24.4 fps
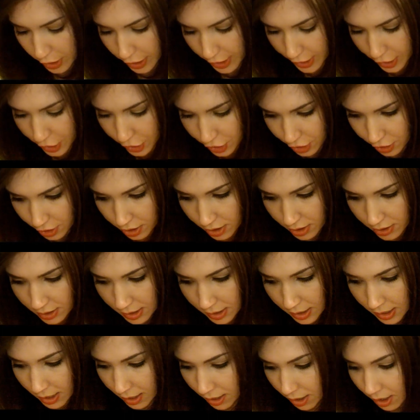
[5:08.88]
it's just
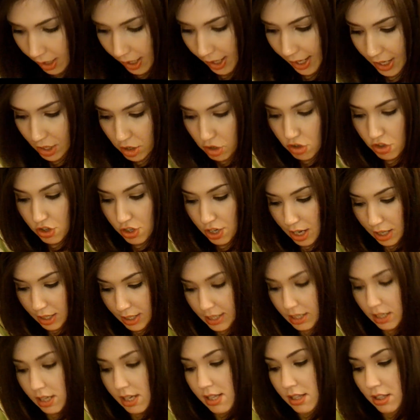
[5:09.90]

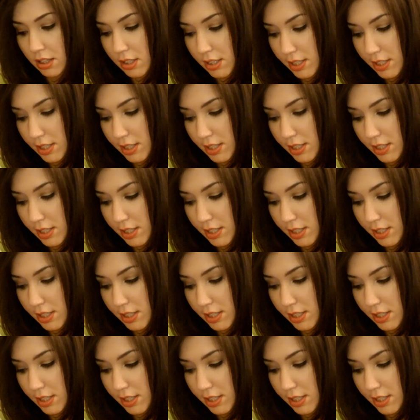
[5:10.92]
Angelic and